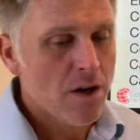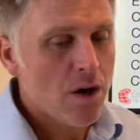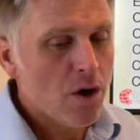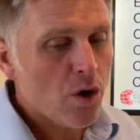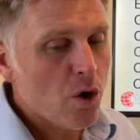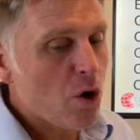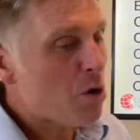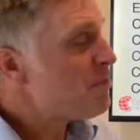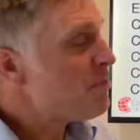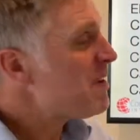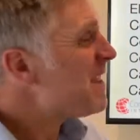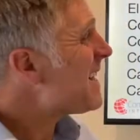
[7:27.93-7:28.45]

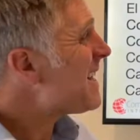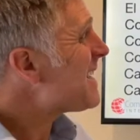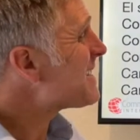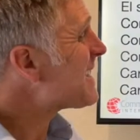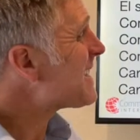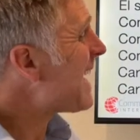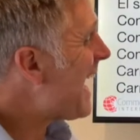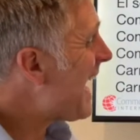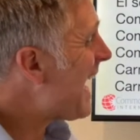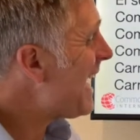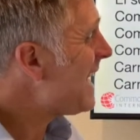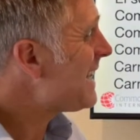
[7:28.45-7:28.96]
Comidas
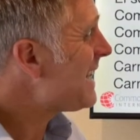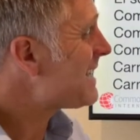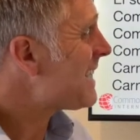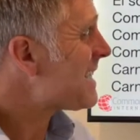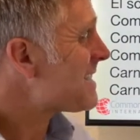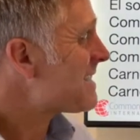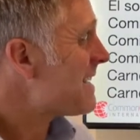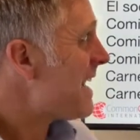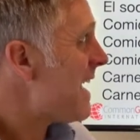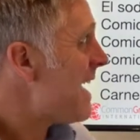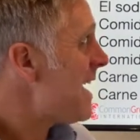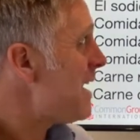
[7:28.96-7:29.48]

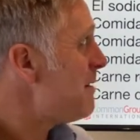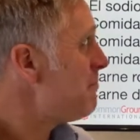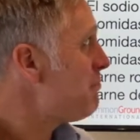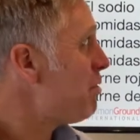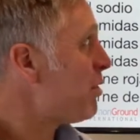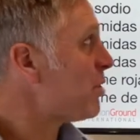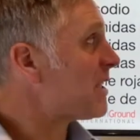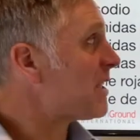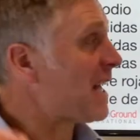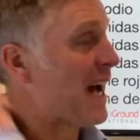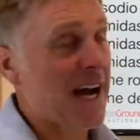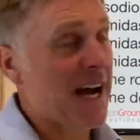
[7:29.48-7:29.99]
altas en
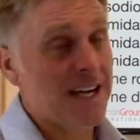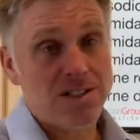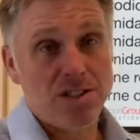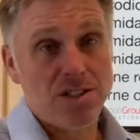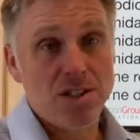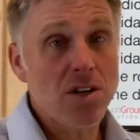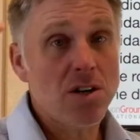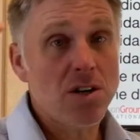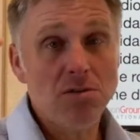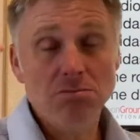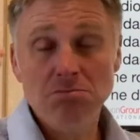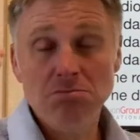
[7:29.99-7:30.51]

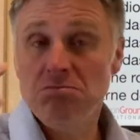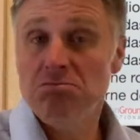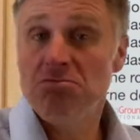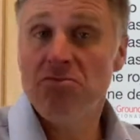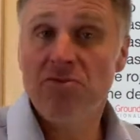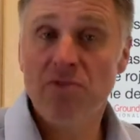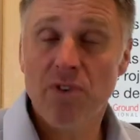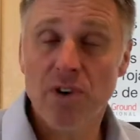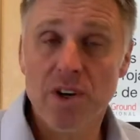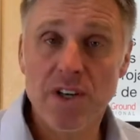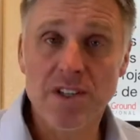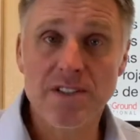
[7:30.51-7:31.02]
potasio,
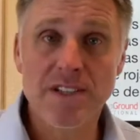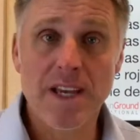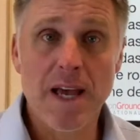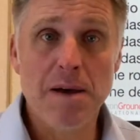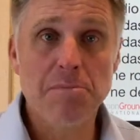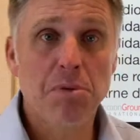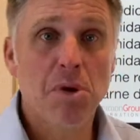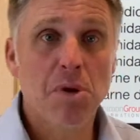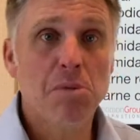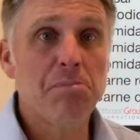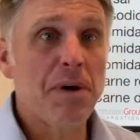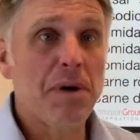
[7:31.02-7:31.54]
for
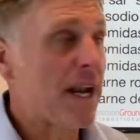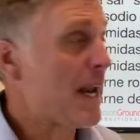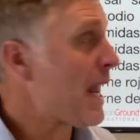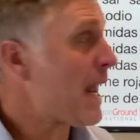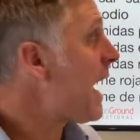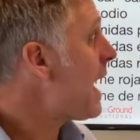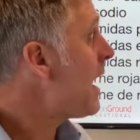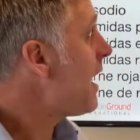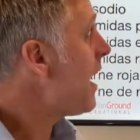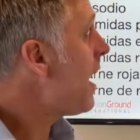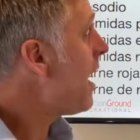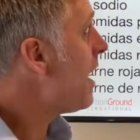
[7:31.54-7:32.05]
example,
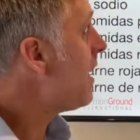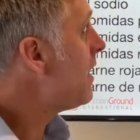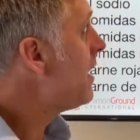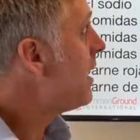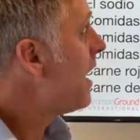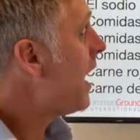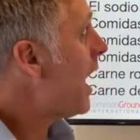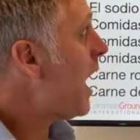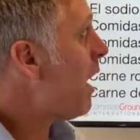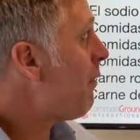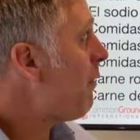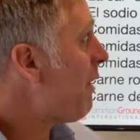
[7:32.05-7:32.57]
banana,
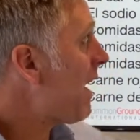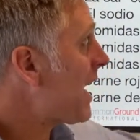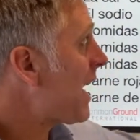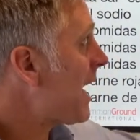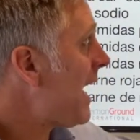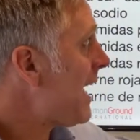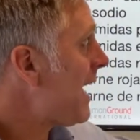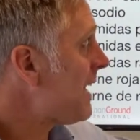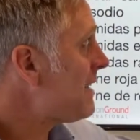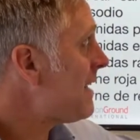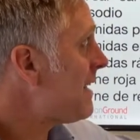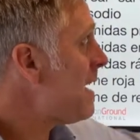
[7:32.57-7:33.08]

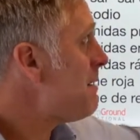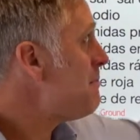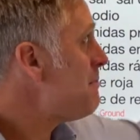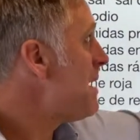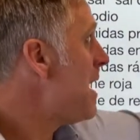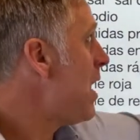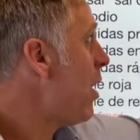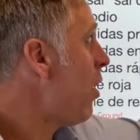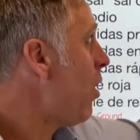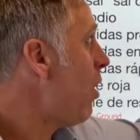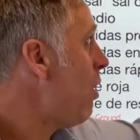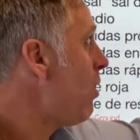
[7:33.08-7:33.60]
aguacate,
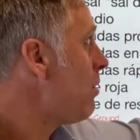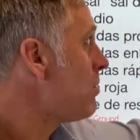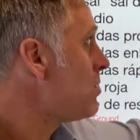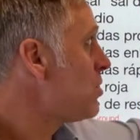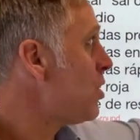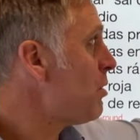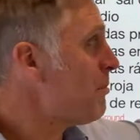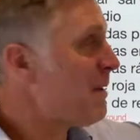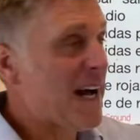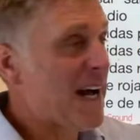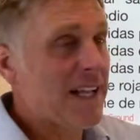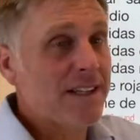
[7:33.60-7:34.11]
melón,
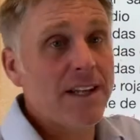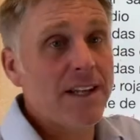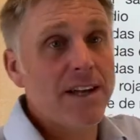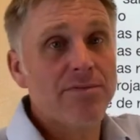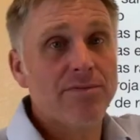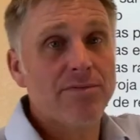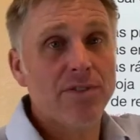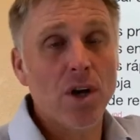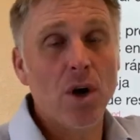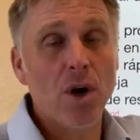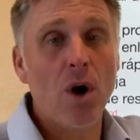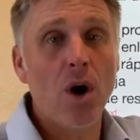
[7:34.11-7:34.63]
tomate,
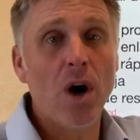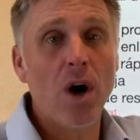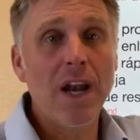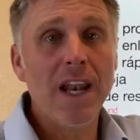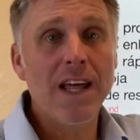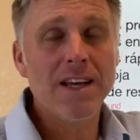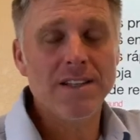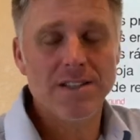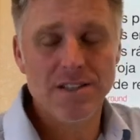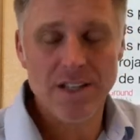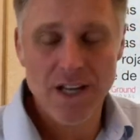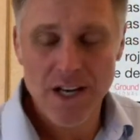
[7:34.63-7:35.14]

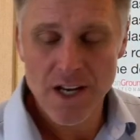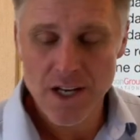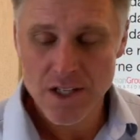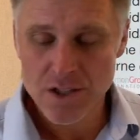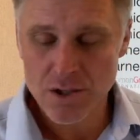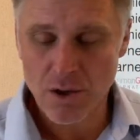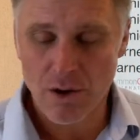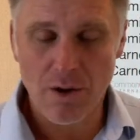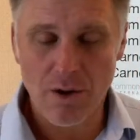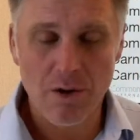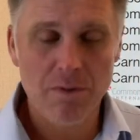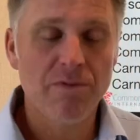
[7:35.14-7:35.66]
frijoles.
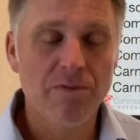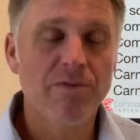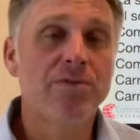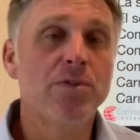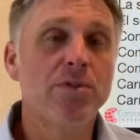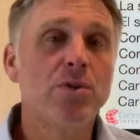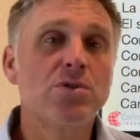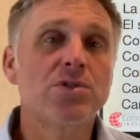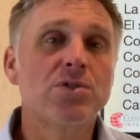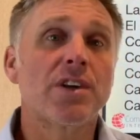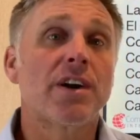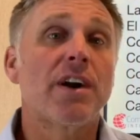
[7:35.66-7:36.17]
So
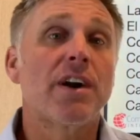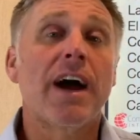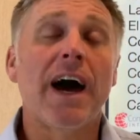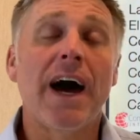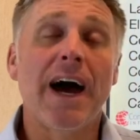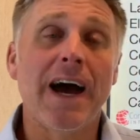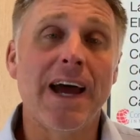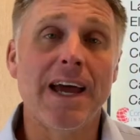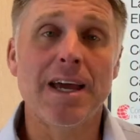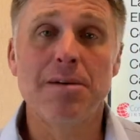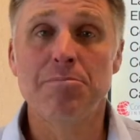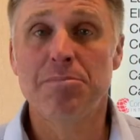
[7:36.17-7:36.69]
foods that are
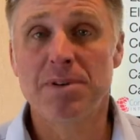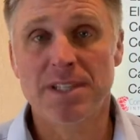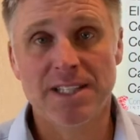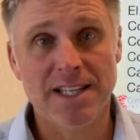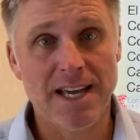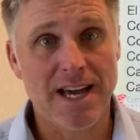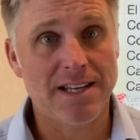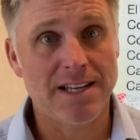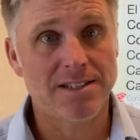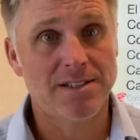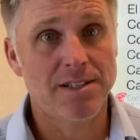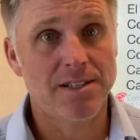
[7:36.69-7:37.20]
high in
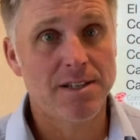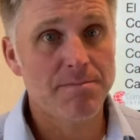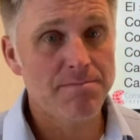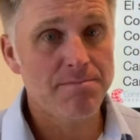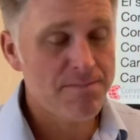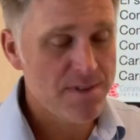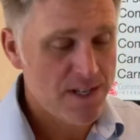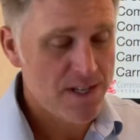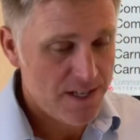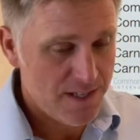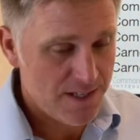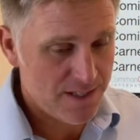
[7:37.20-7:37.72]
potassium,
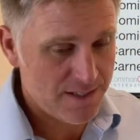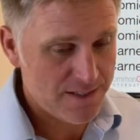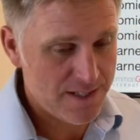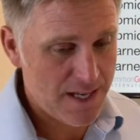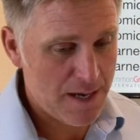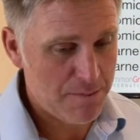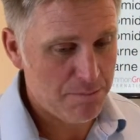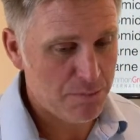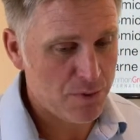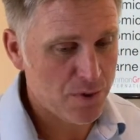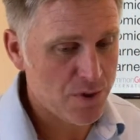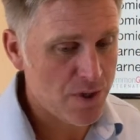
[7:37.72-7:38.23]

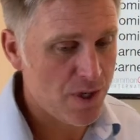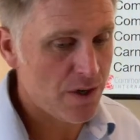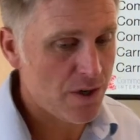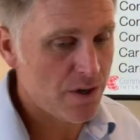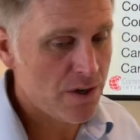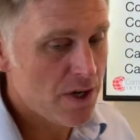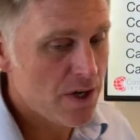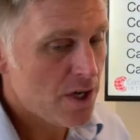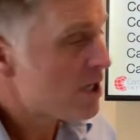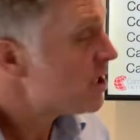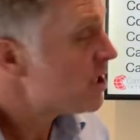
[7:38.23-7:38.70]
examples here.